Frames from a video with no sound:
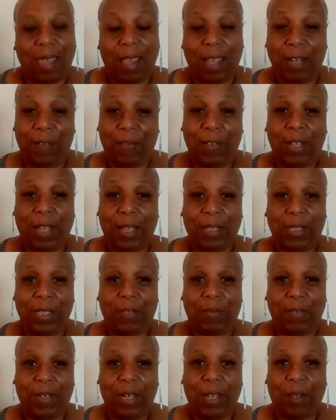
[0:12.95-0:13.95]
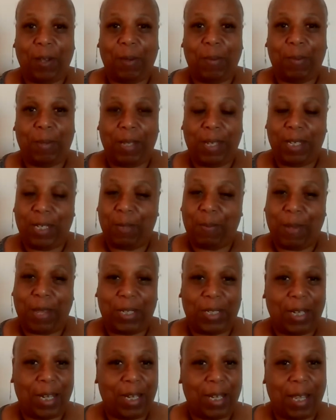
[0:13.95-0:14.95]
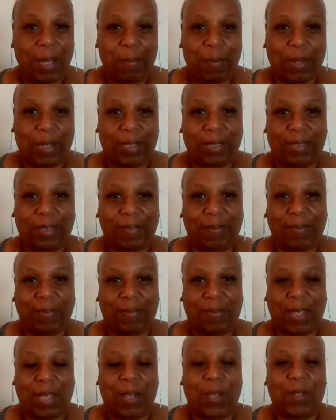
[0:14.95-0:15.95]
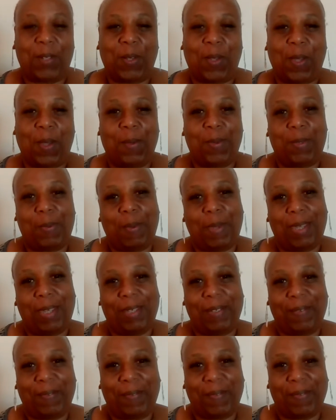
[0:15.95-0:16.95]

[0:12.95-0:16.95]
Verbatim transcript: And if you like this video, please smash that like button. That also helps me.